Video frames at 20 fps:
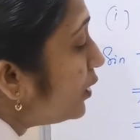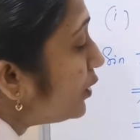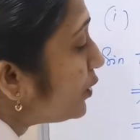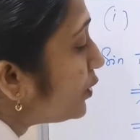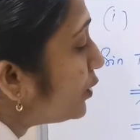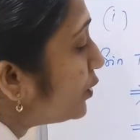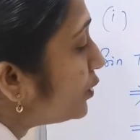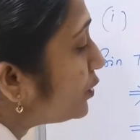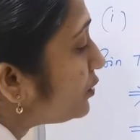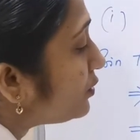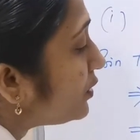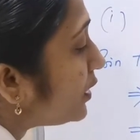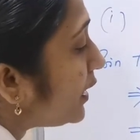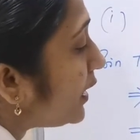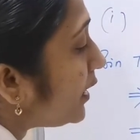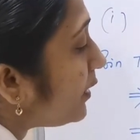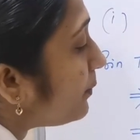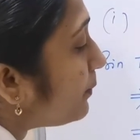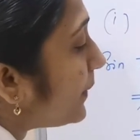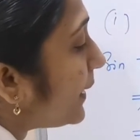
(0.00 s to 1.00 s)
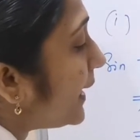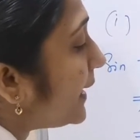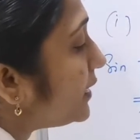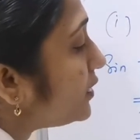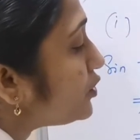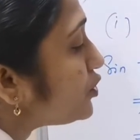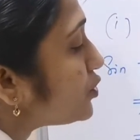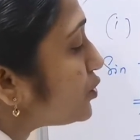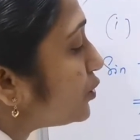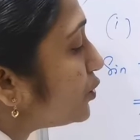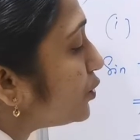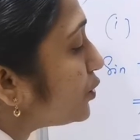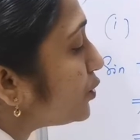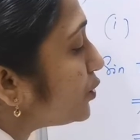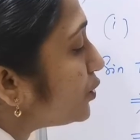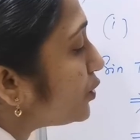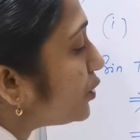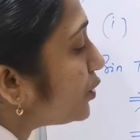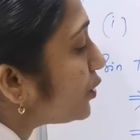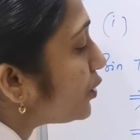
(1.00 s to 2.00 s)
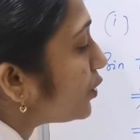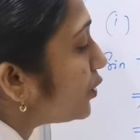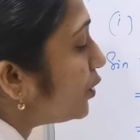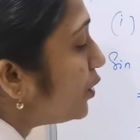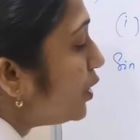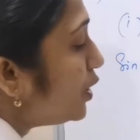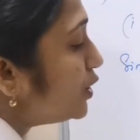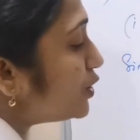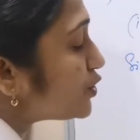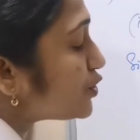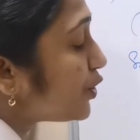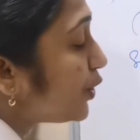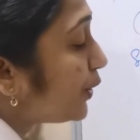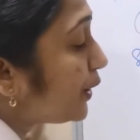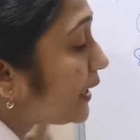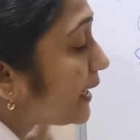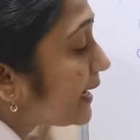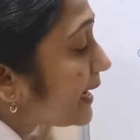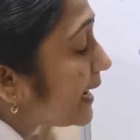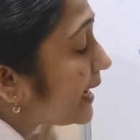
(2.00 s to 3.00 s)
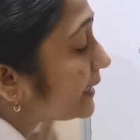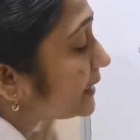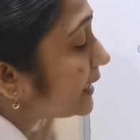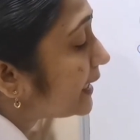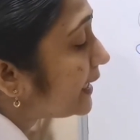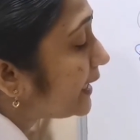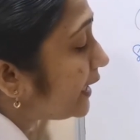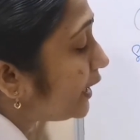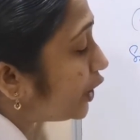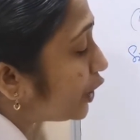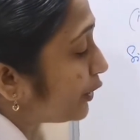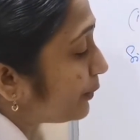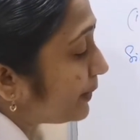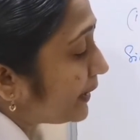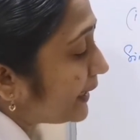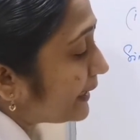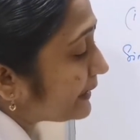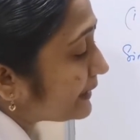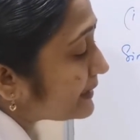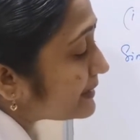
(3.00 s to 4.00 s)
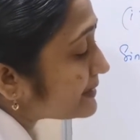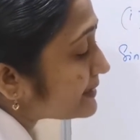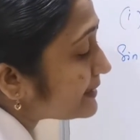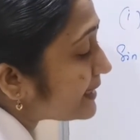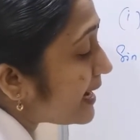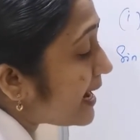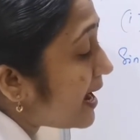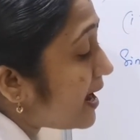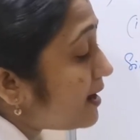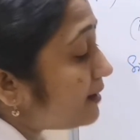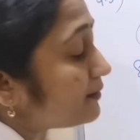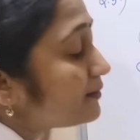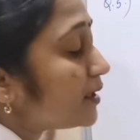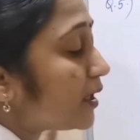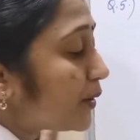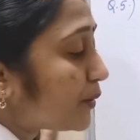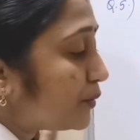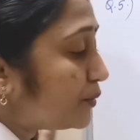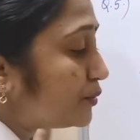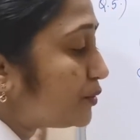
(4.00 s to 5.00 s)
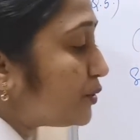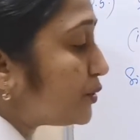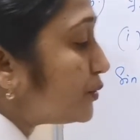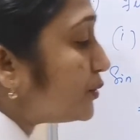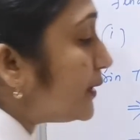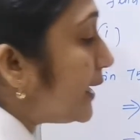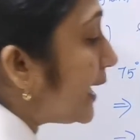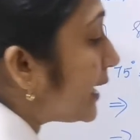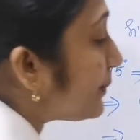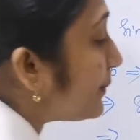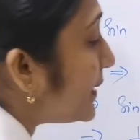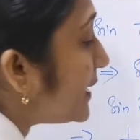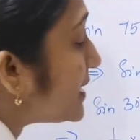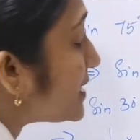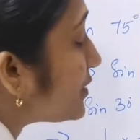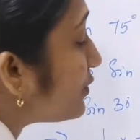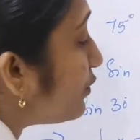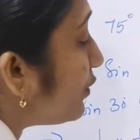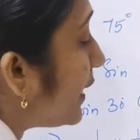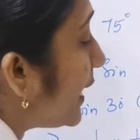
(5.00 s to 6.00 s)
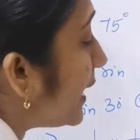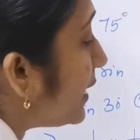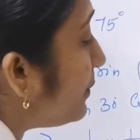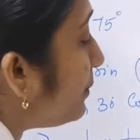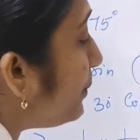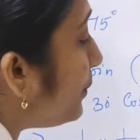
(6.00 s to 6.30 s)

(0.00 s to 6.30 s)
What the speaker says: root 3 by 2 root 2. So here the denominators are the root 2. That means 1